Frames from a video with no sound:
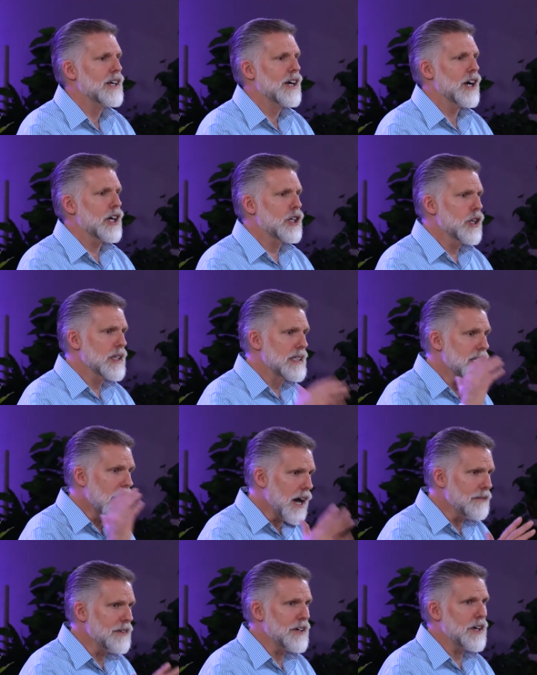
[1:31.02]
a good
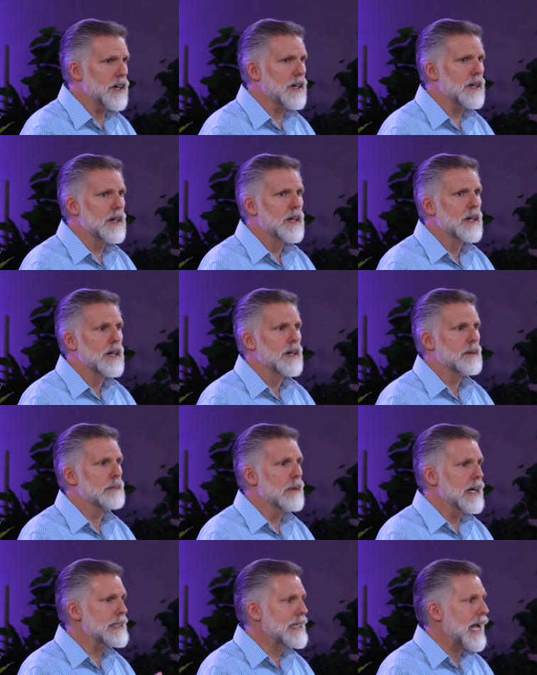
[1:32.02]
governor
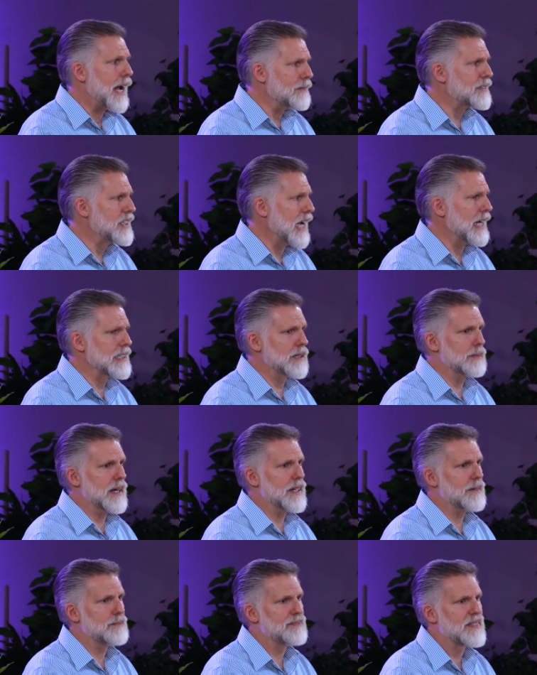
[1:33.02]
must have
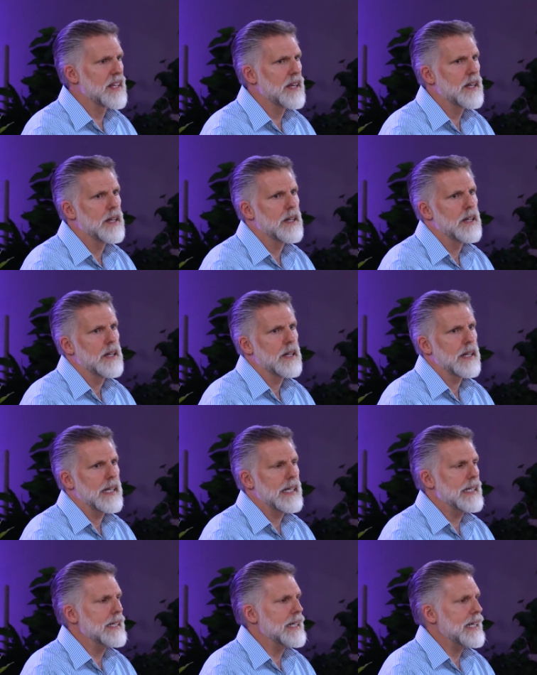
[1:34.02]
judgment.
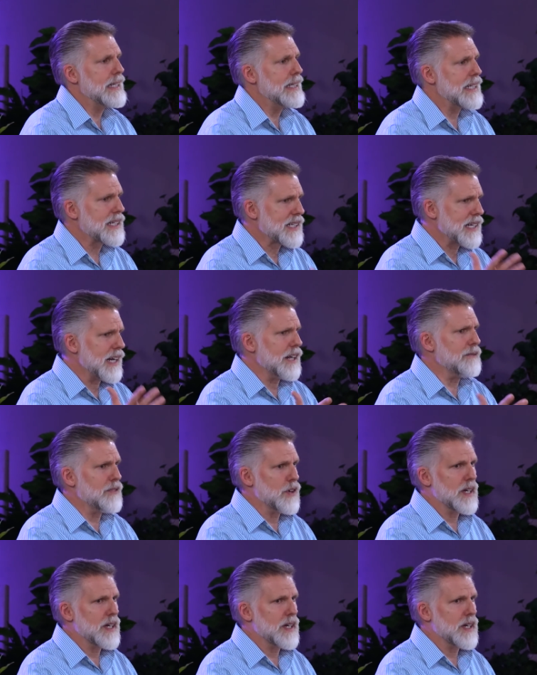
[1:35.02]
In, in this city, for